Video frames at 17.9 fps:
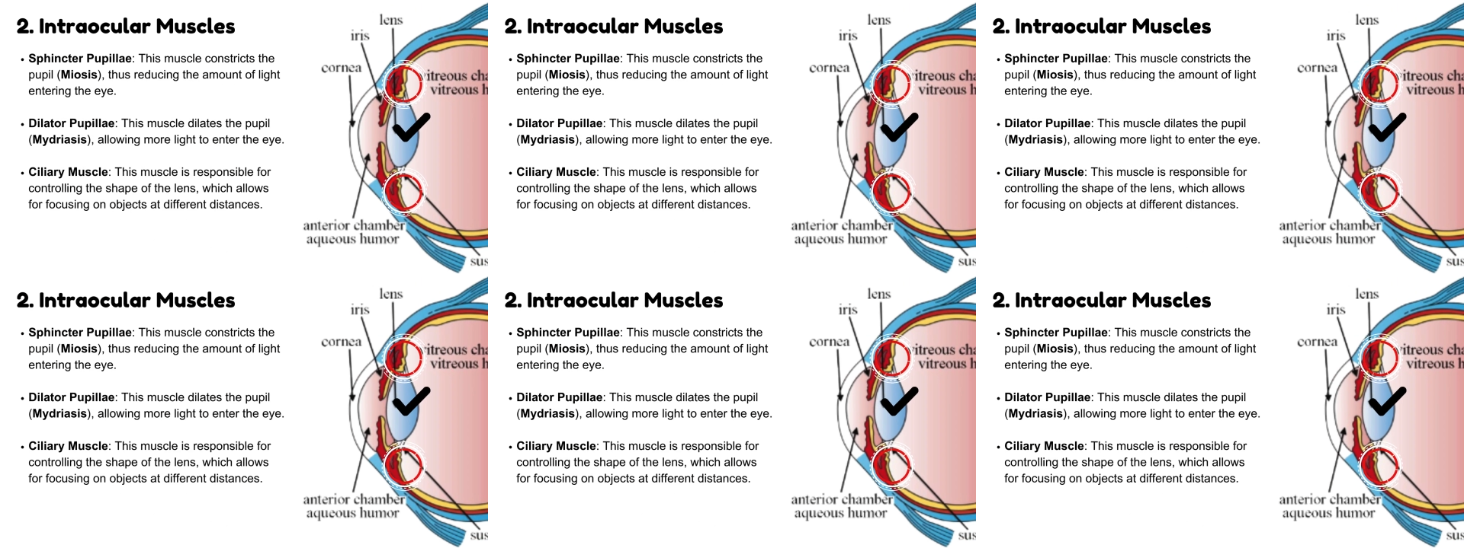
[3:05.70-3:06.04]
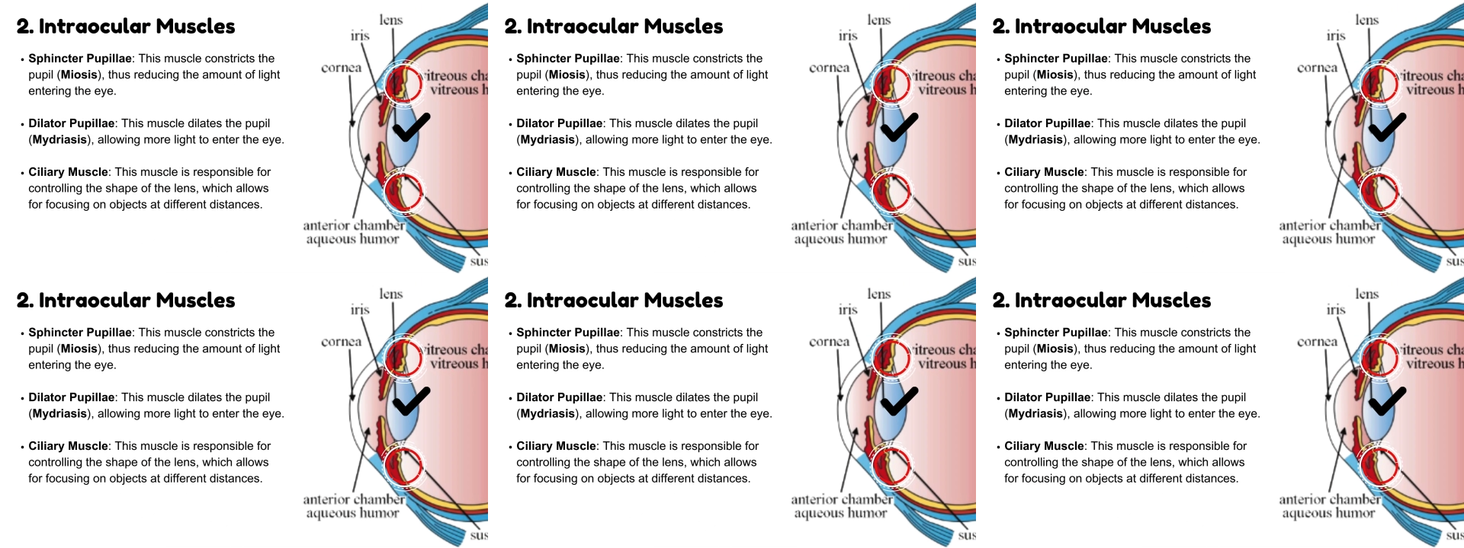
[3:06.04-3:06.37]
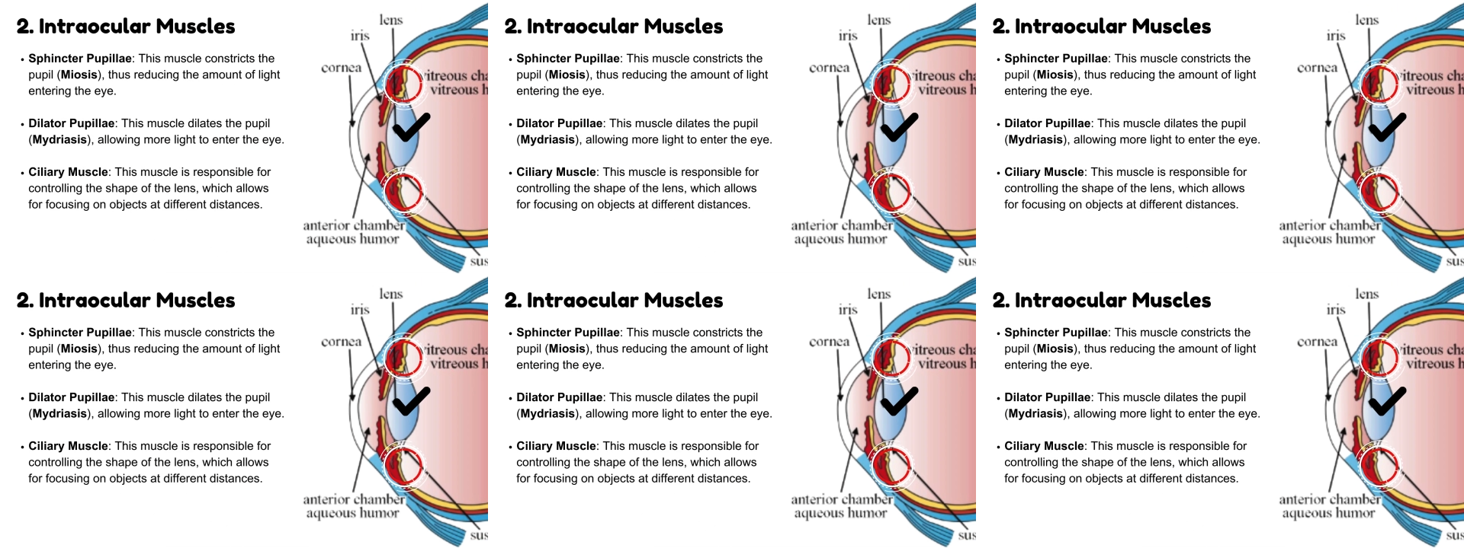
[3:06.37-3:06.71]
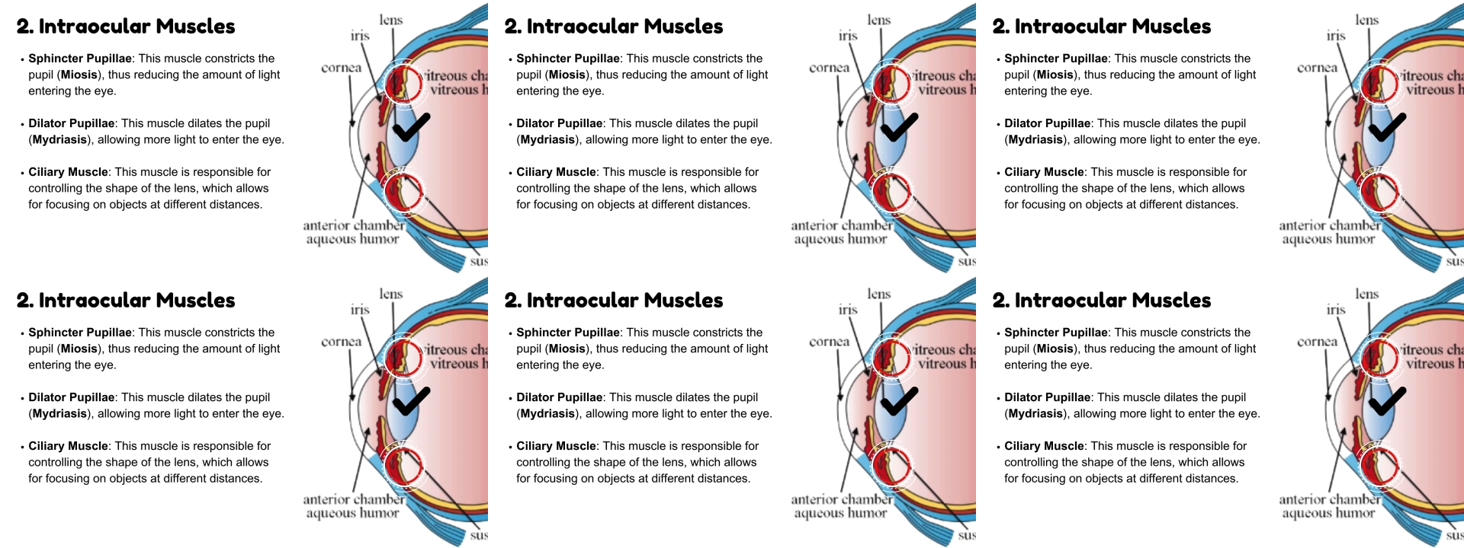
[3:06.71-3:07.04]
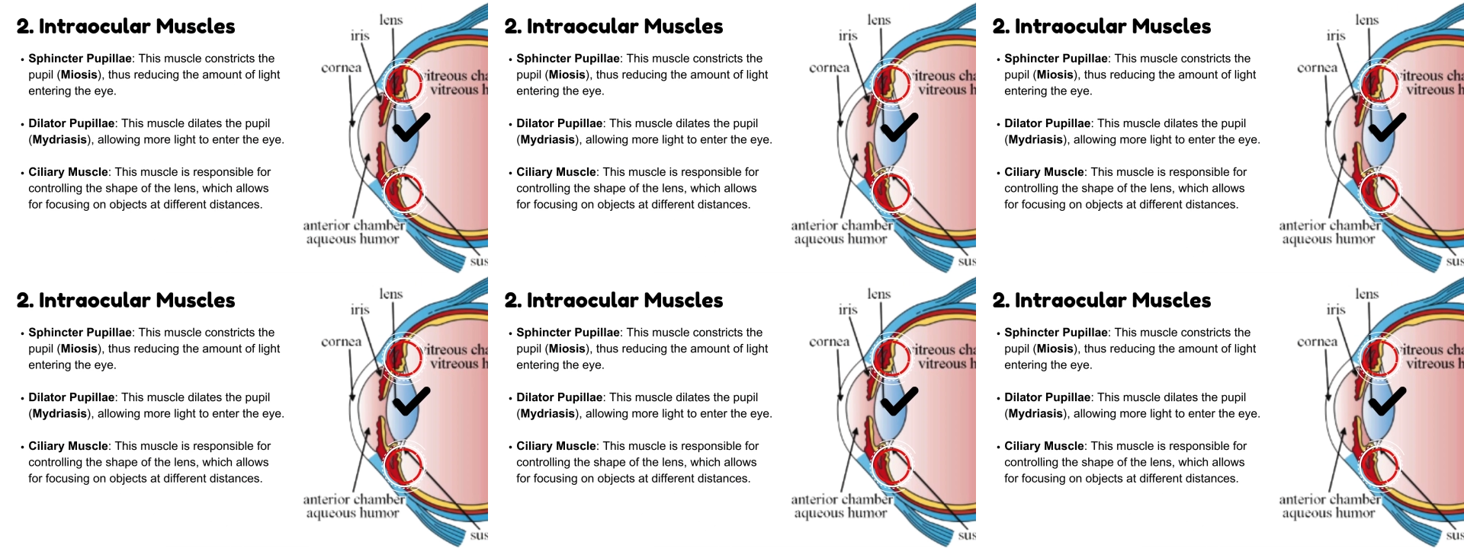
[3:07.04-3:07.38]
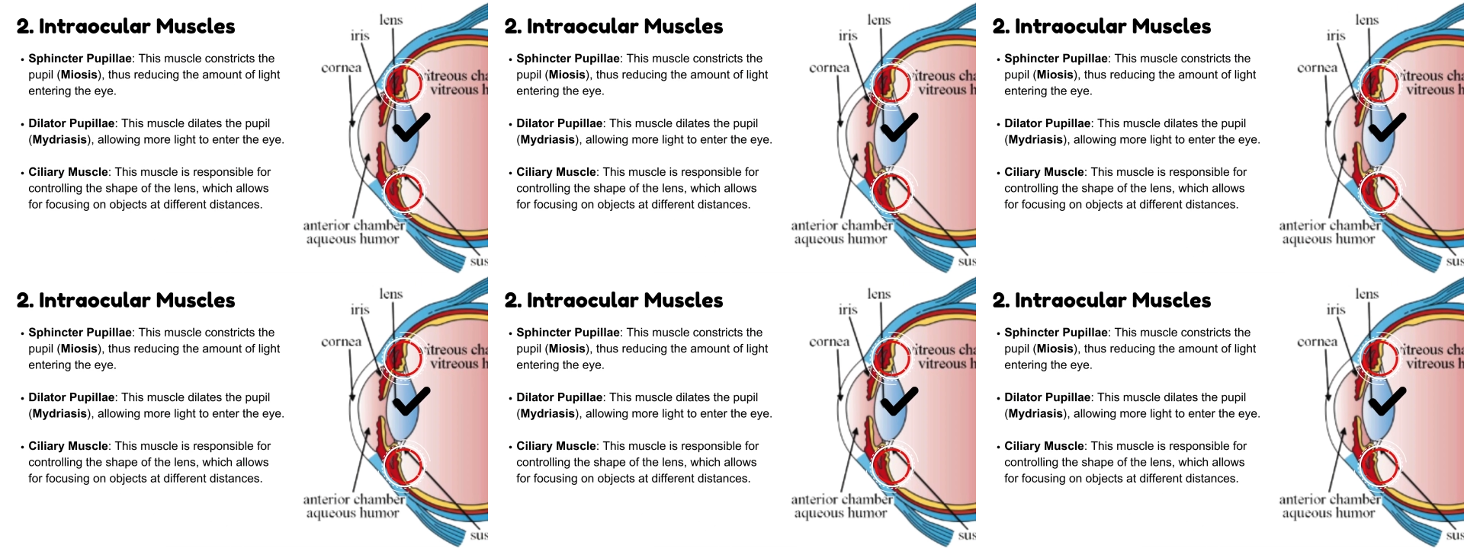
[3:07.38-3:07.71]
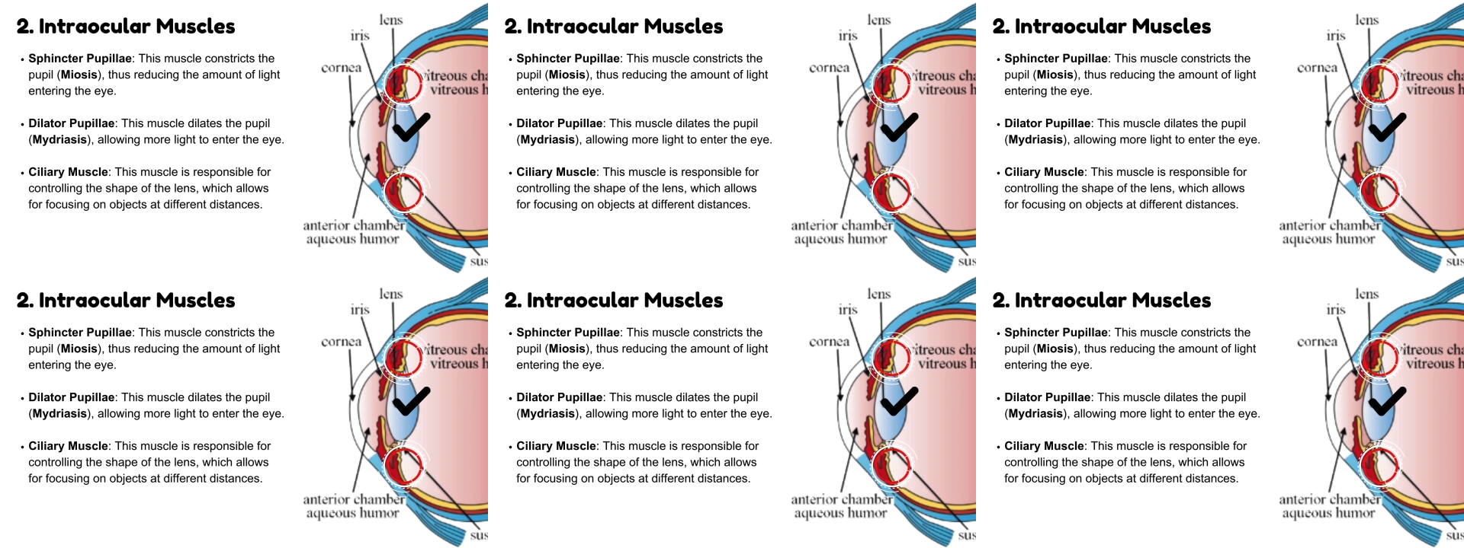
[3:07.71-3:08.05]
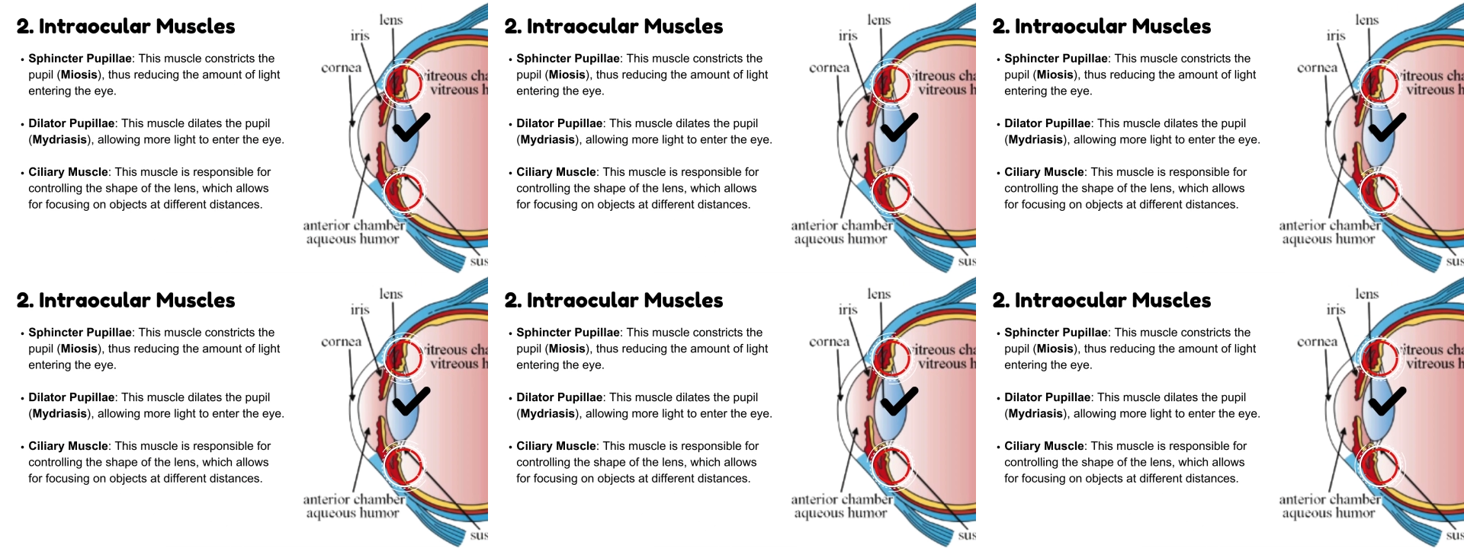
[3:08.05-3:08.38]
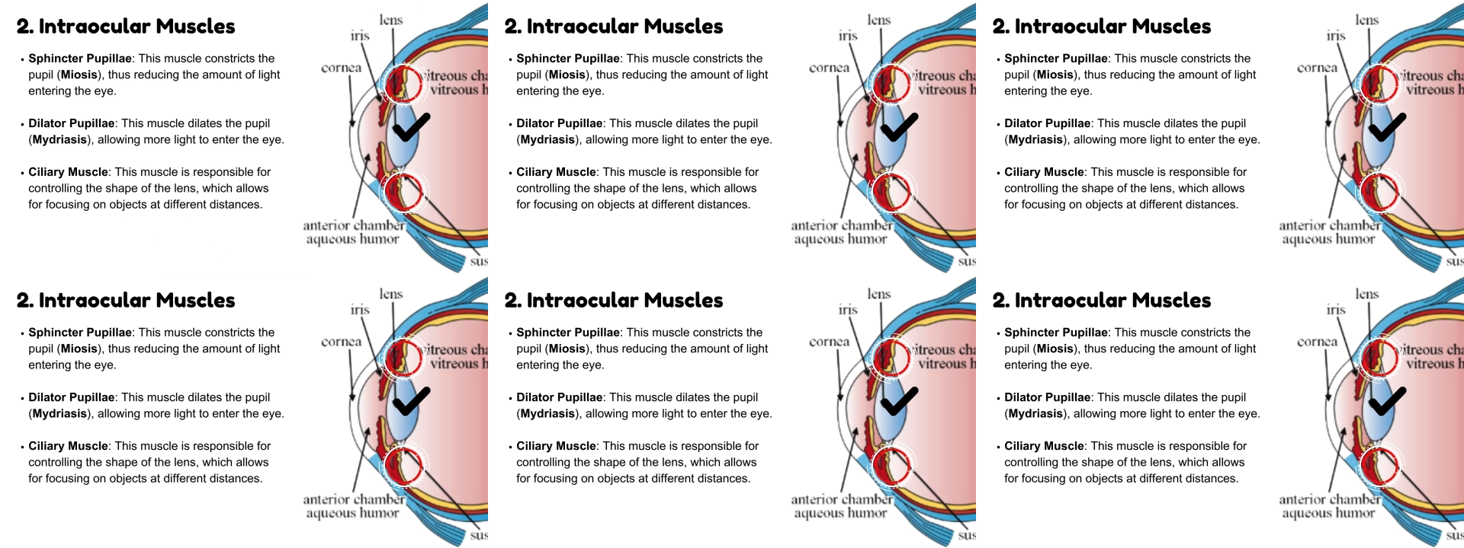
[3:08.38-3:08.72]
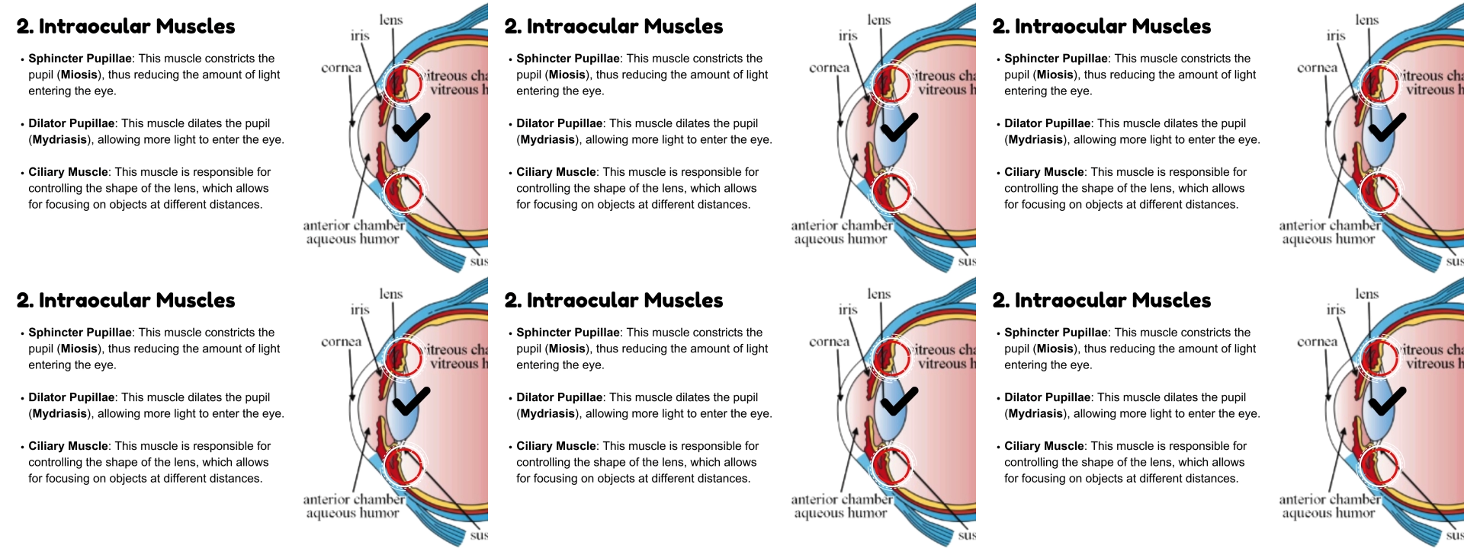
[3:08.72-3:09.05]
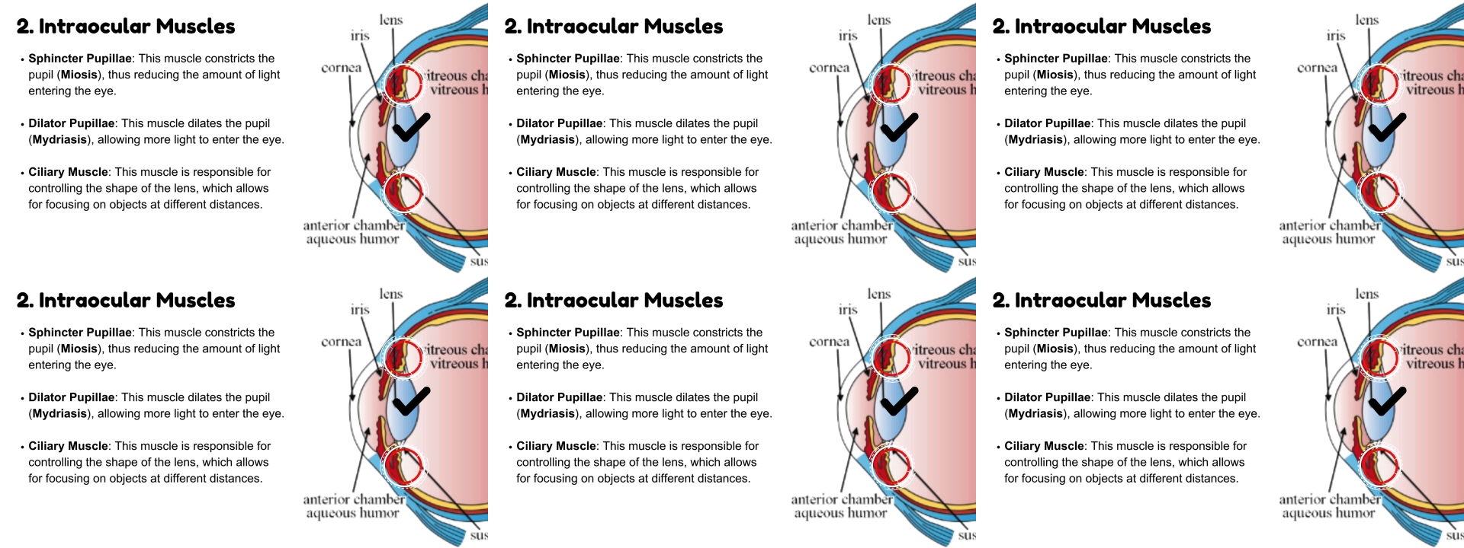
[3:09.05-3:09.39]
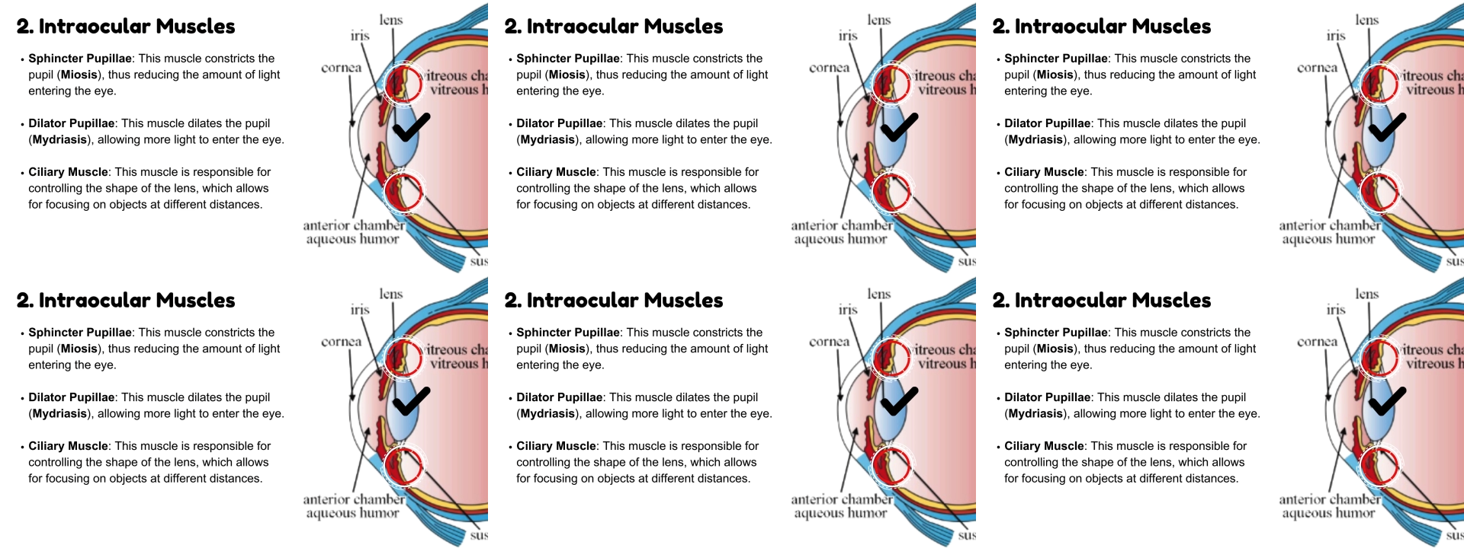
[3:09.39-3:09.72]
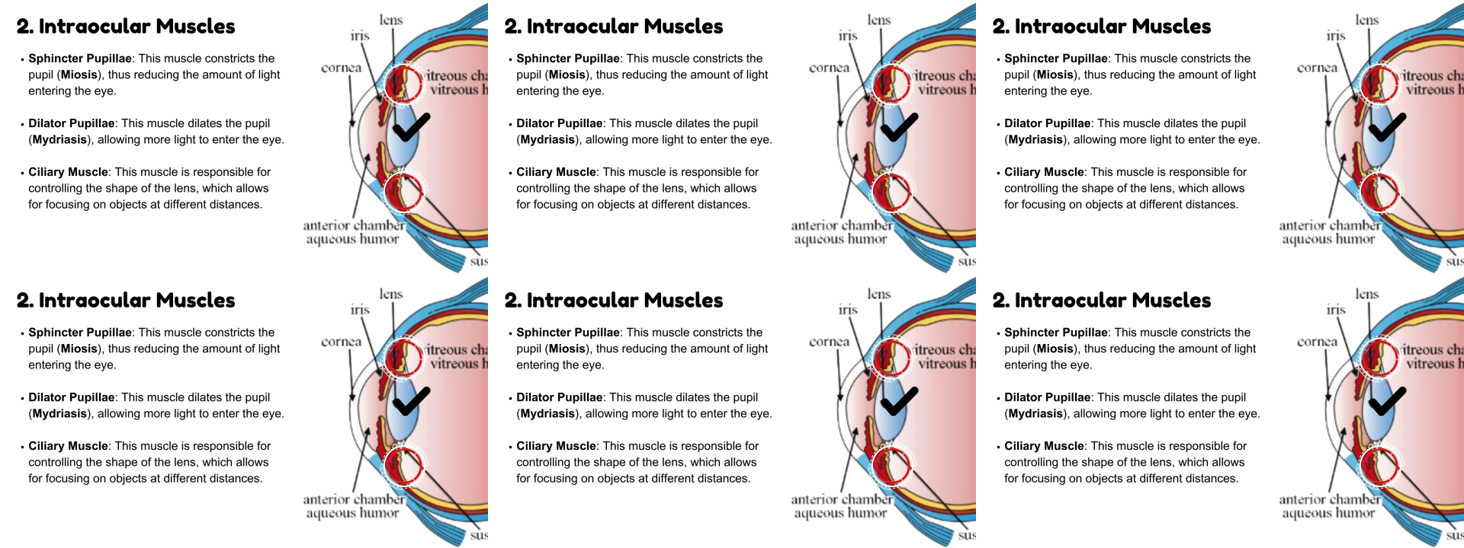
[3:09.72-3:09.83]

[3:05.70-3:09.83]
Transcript: (no speaker visible)